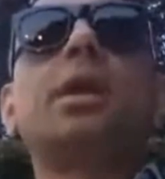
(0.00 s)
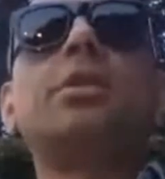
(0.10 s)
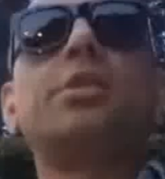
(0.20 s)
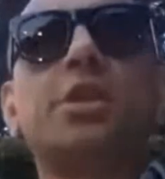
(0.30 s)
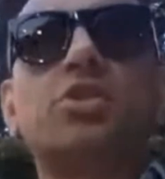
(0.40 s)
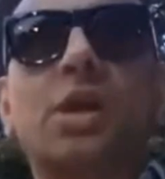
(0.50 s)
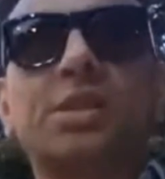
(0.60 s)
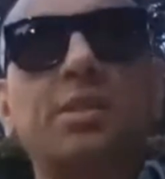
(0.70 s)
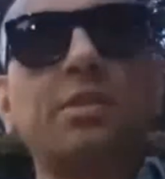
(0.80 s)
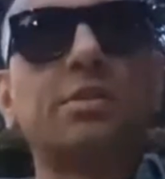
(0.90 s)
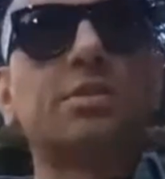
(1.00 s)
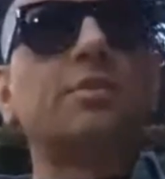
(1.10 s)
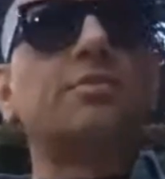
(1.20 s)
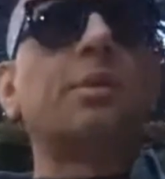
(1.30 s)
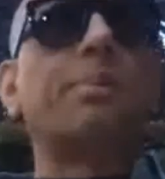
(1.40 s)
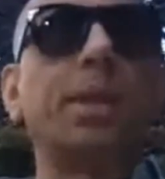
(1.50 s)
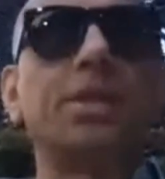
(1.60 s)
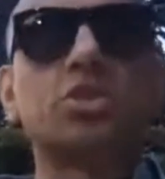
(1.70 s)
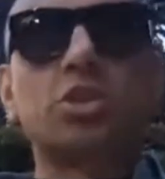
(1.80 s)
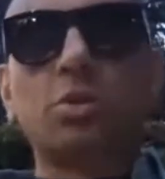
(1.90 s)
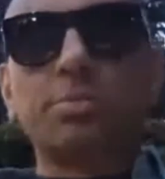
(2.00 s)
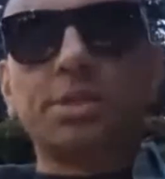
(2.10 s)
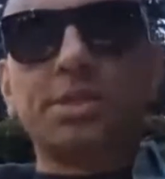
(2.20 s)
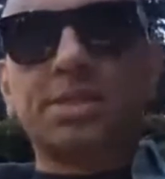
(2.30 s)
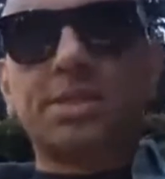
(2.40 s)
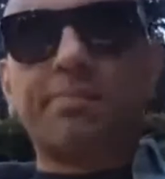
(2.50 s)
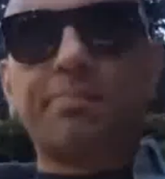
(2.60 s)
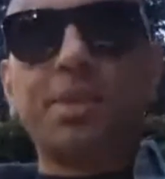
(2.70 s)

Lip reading: the attractiveness of players to come to City.